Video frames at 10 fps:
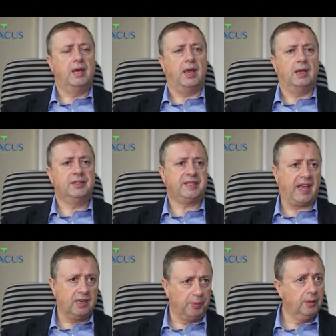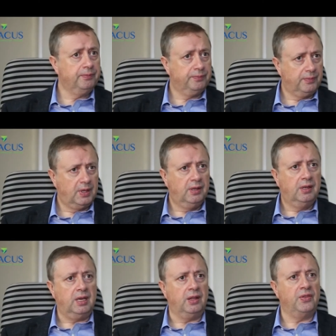scalable,
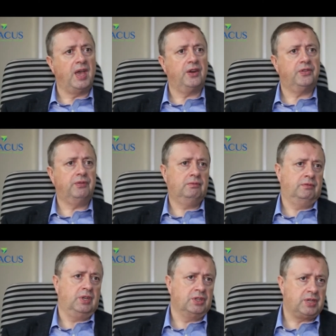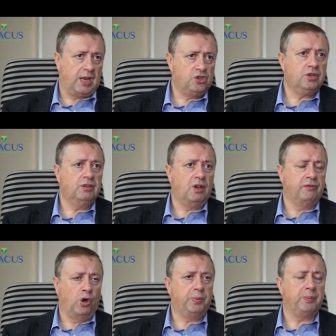in that the intention
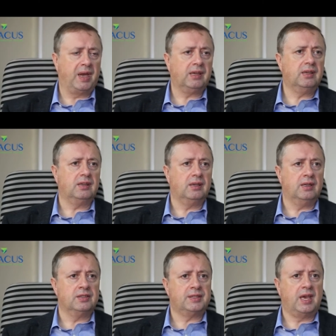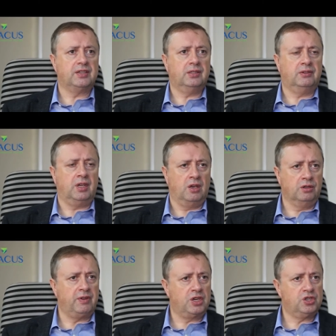of open banking is that the
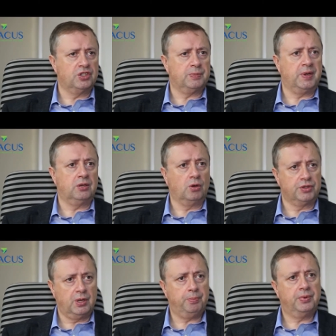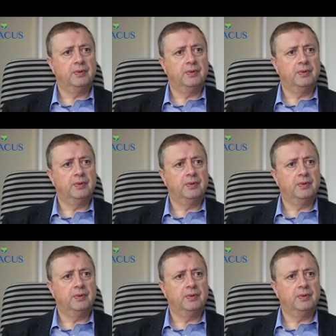innovation speed goes up